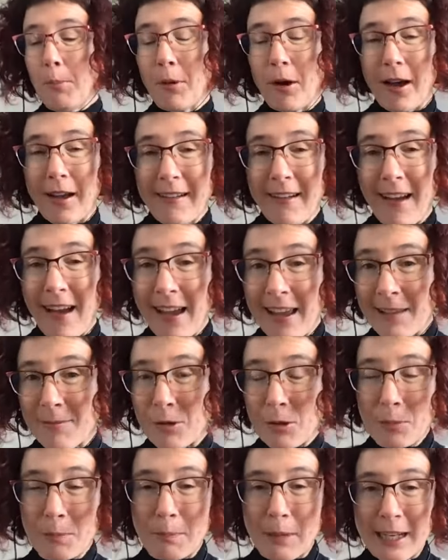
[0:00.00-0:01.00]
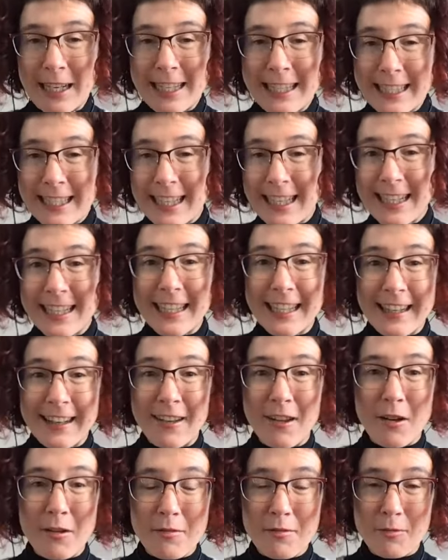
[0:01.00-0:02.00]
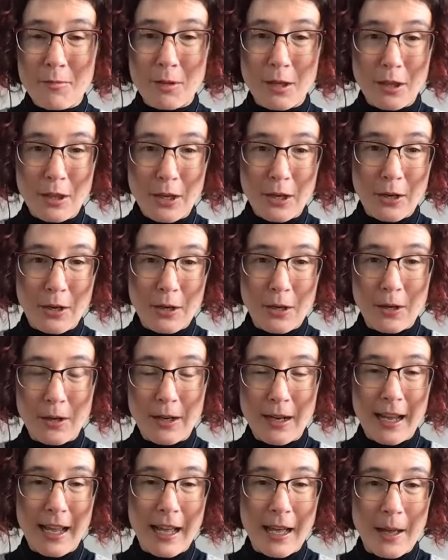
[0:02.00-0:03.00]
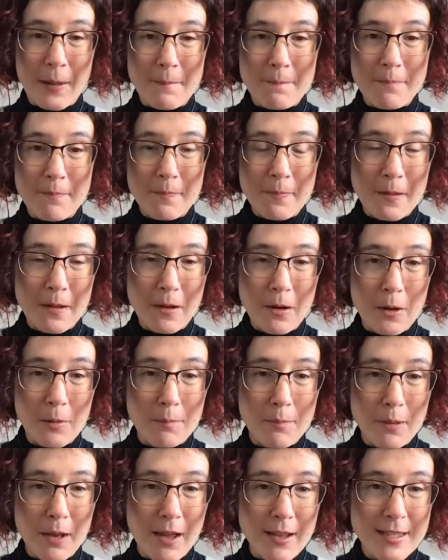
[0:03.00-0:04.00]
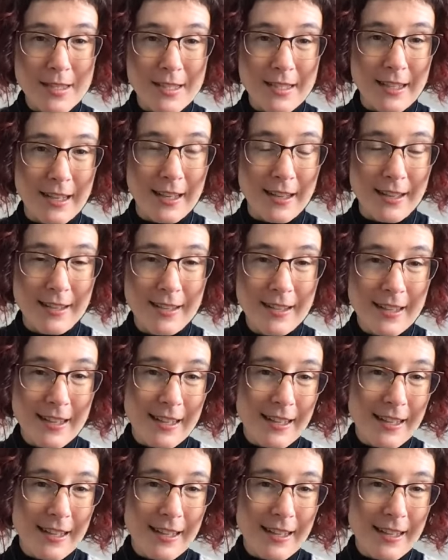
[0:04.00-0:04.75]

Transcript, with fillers: but I am completely in love with her um, her blasta